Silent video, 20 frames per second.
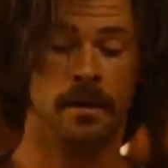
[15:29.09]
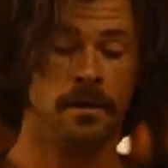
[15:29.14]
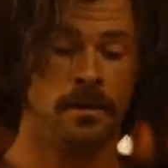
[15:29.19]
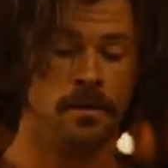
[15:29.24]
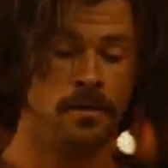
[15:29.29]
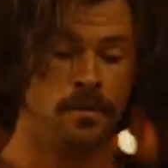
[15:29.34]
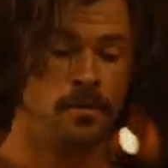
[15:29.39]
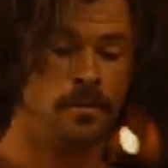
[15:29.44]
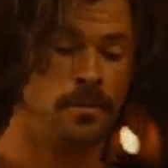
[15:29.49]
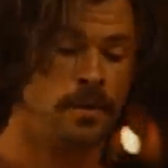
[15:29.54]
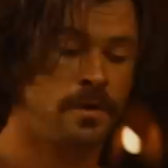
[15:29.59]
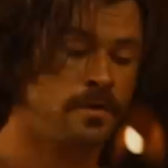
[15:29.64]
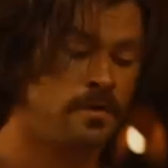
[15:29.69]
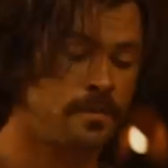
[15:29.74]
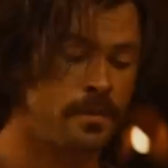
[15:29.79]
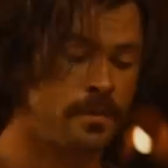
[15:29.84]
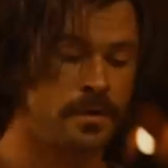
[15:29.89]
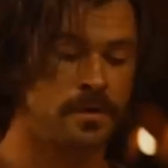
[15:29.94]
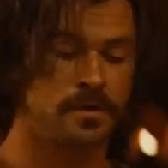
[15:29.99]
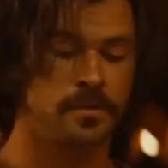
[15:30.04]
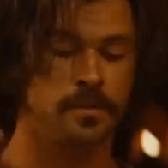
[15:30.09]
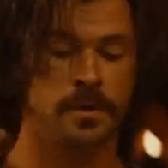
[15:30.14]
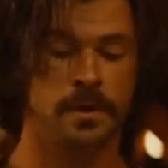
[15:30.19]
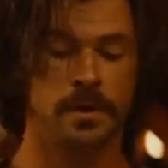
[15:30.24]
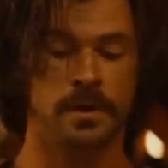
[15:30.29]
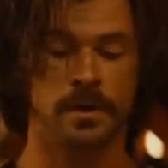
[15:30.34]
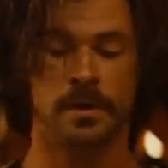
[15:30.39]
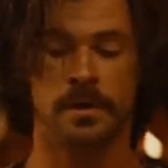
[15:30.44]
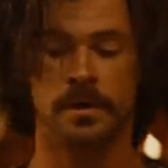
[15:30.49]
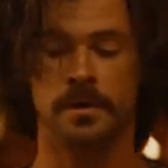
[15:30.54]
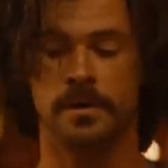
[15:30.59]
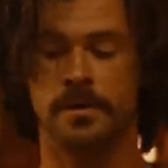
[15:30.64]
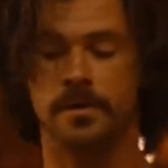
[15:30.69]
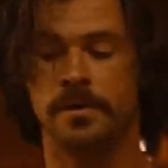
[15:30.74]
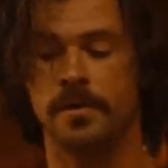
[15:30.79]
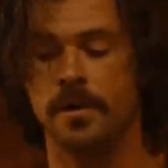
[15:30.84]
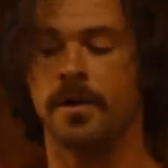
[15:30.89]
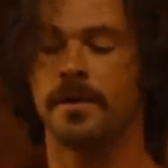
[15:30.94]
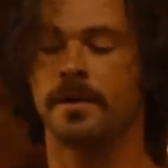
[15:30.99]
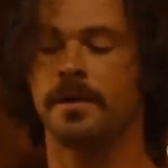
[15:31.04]
you, miss, must be
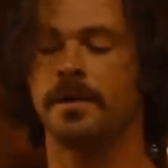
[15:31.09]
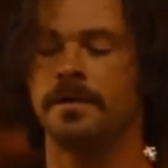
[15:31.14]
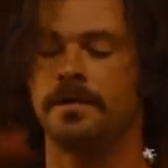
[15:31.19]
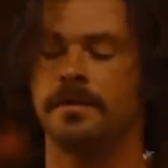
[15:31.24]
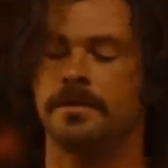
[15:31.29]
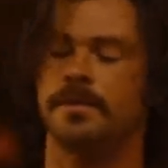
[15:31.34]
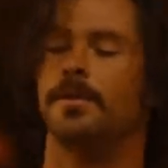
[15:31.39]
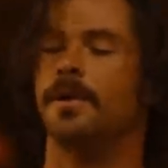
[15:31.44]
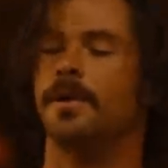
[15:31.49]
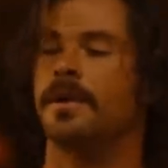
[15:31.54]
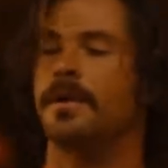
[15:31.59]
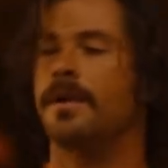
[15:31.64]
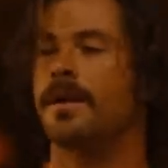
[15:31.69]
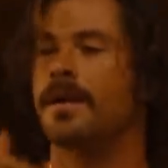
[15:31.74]
Darlene Sweet.